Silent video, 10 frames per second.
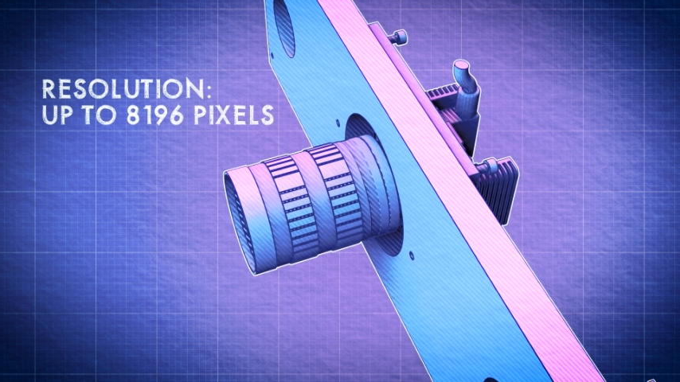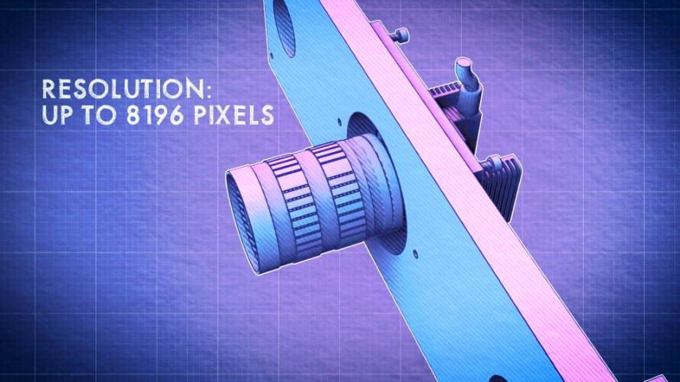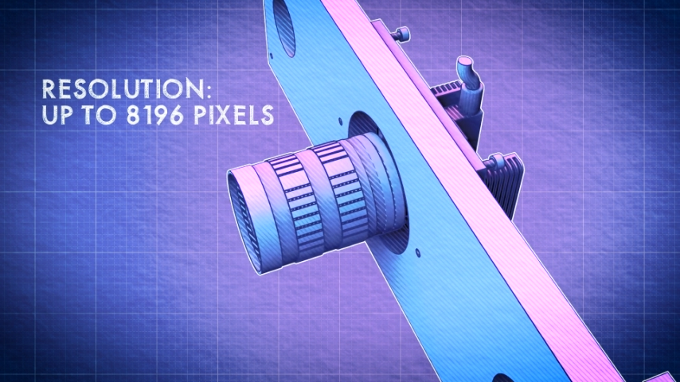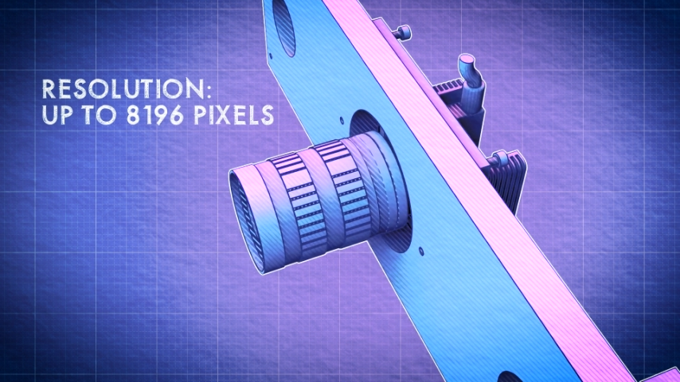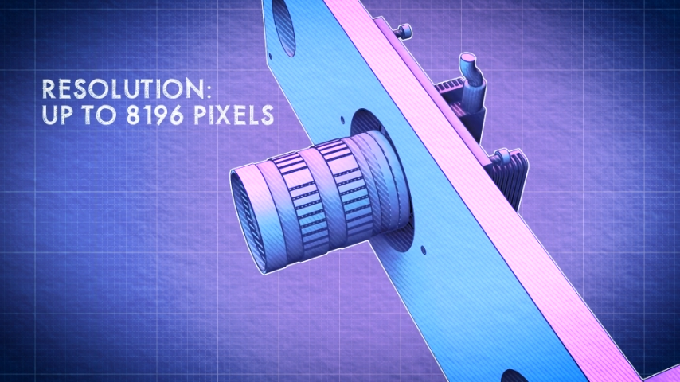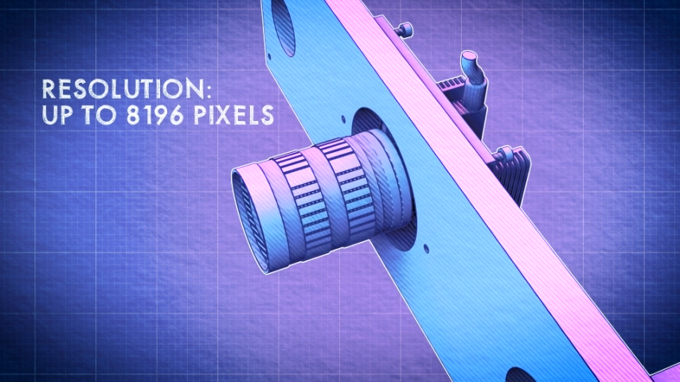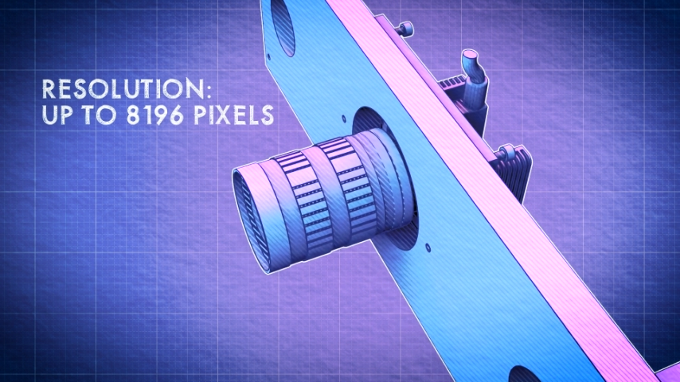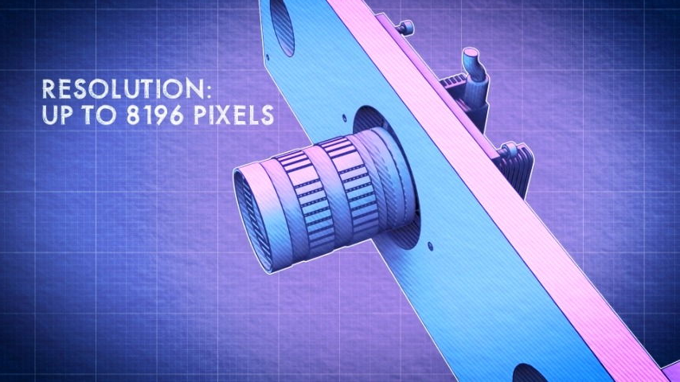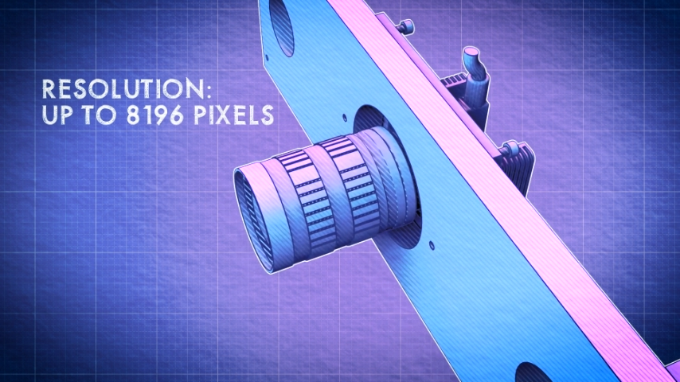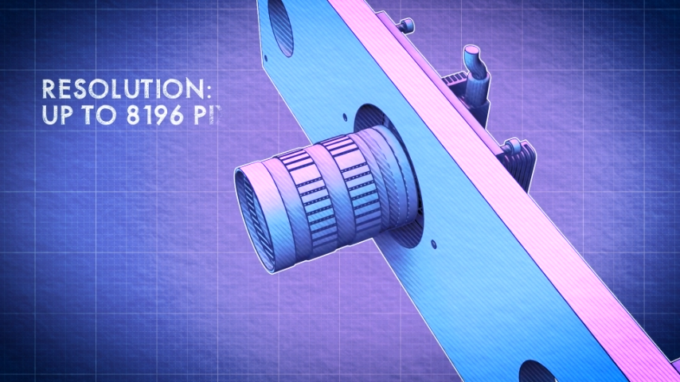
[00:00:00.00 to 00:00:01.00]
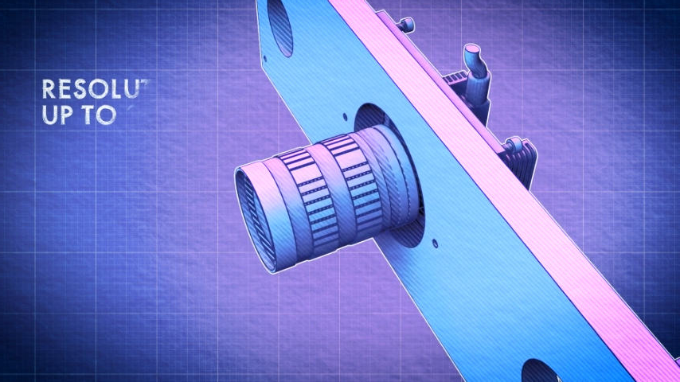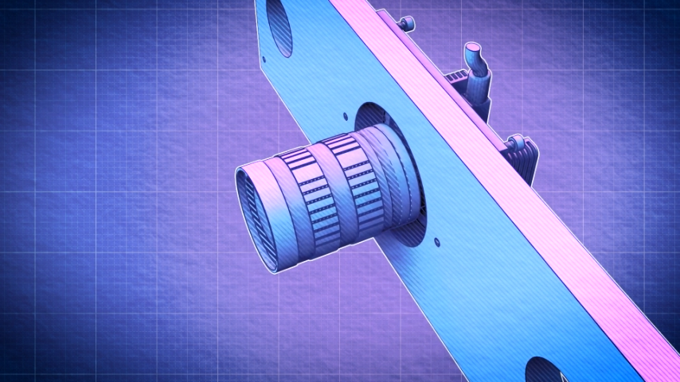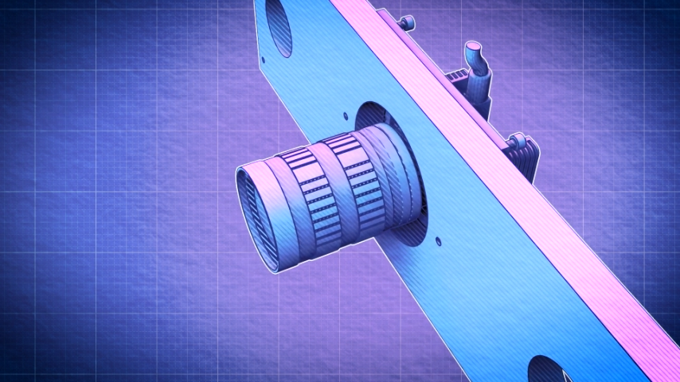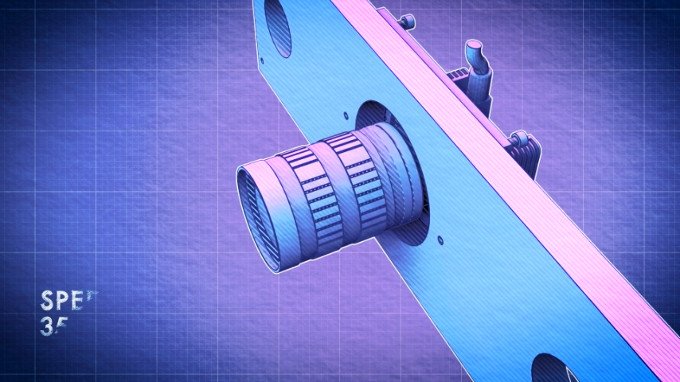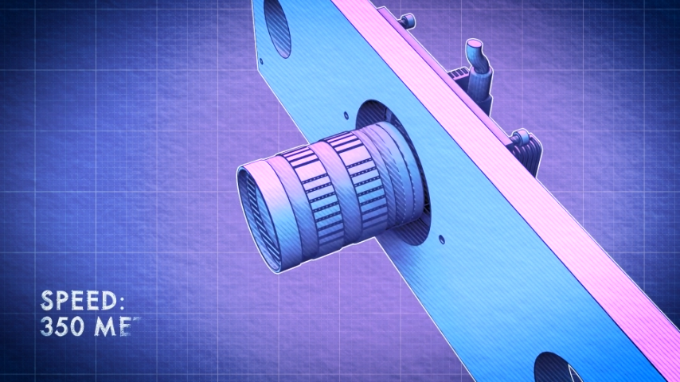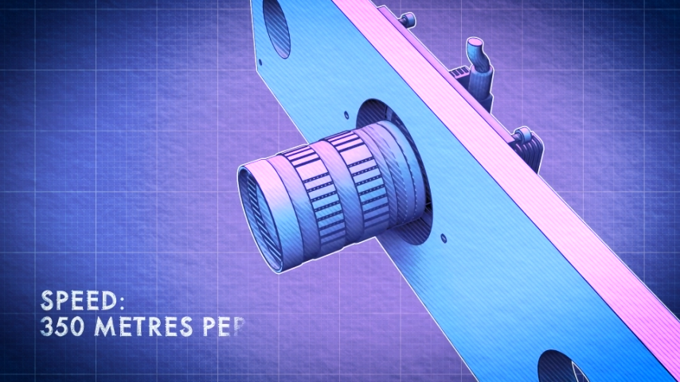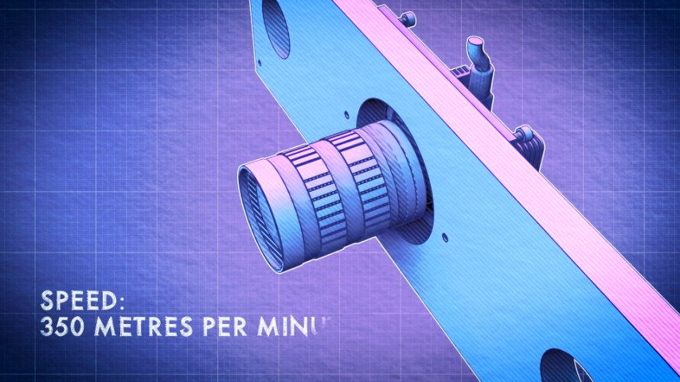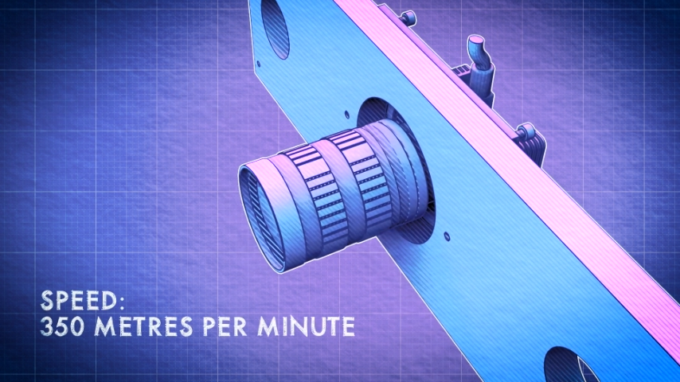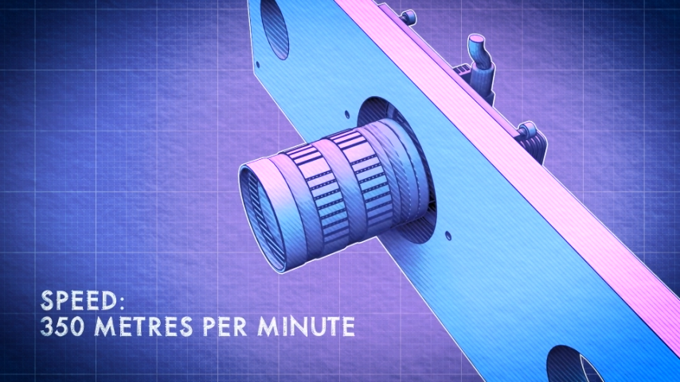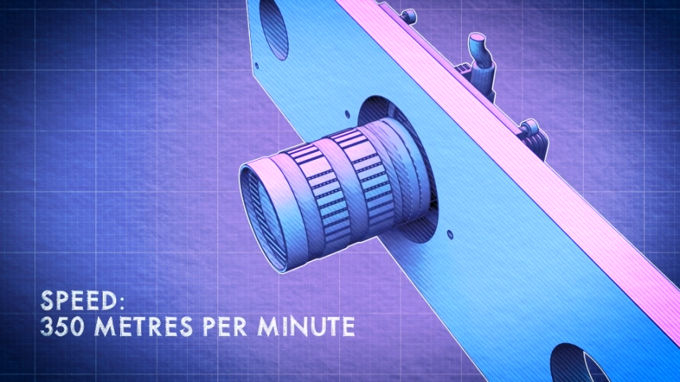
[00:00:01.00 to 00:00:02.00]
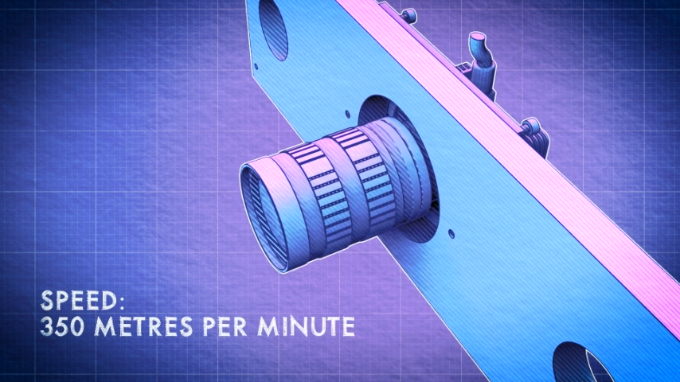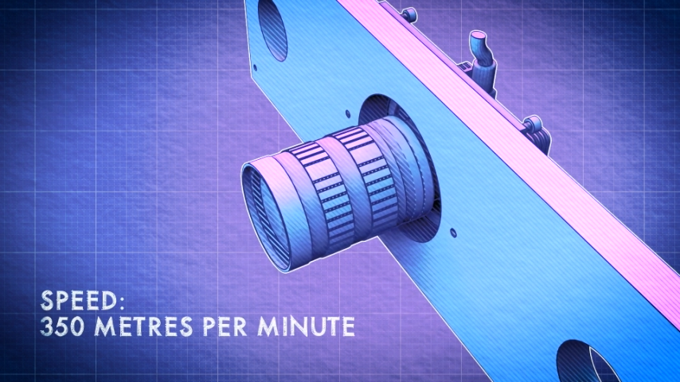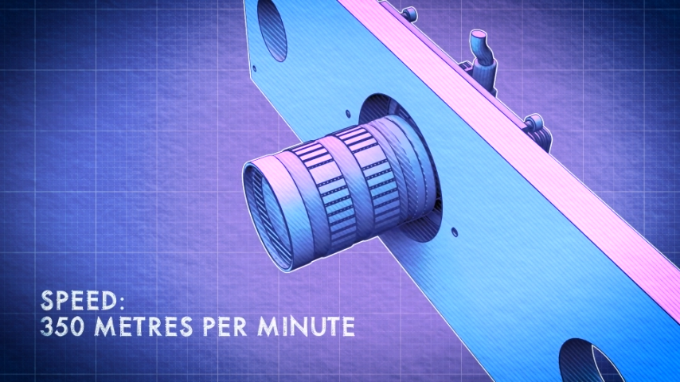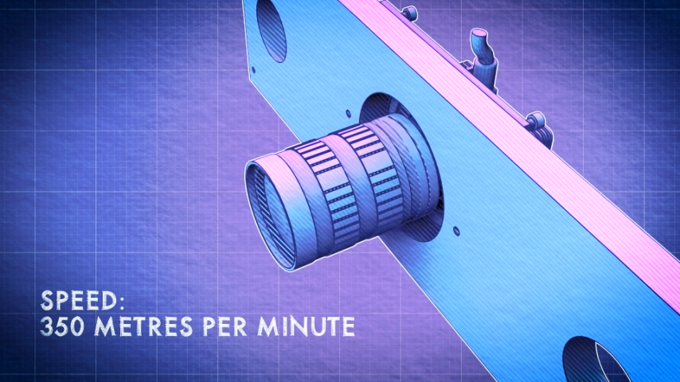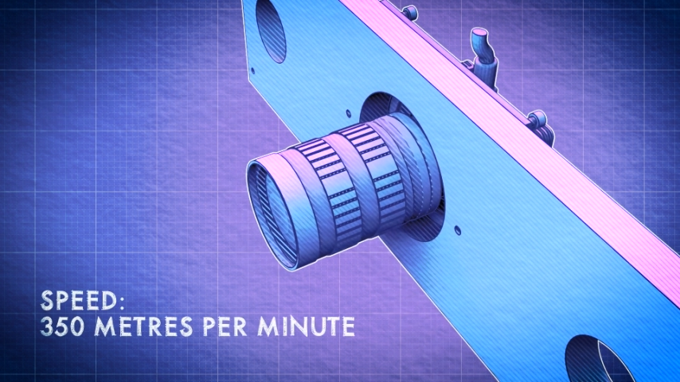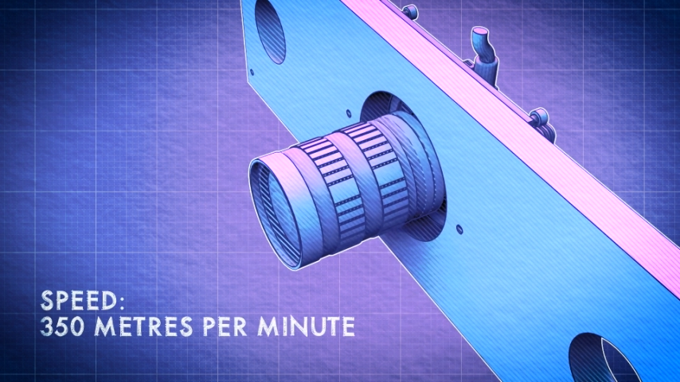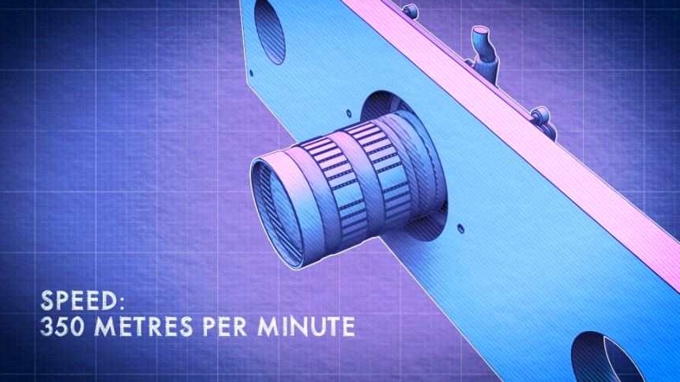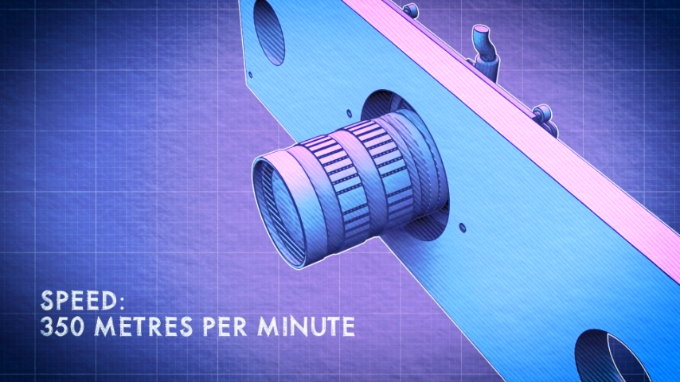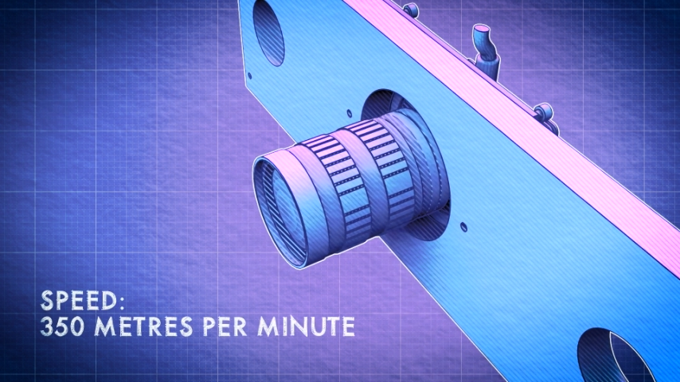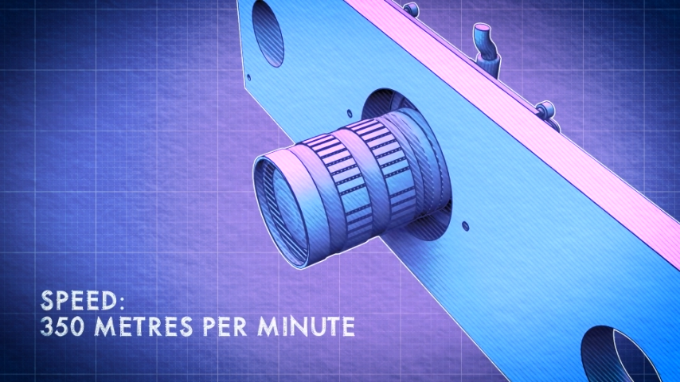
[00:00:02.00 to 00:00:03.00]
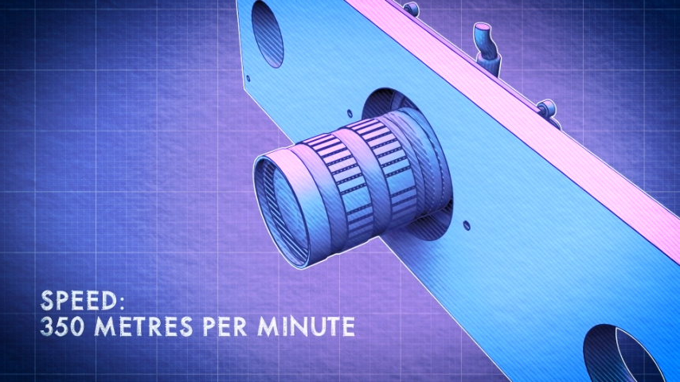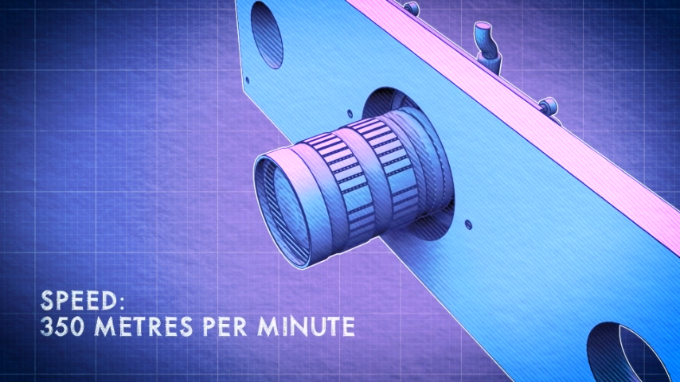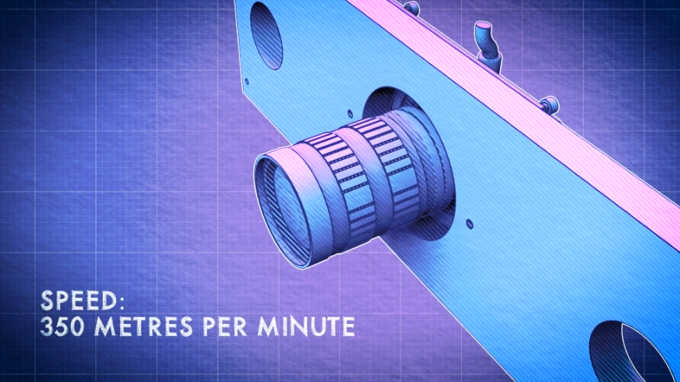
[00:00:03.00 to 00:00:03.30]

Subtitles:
No face is visible, so there are no lips to read.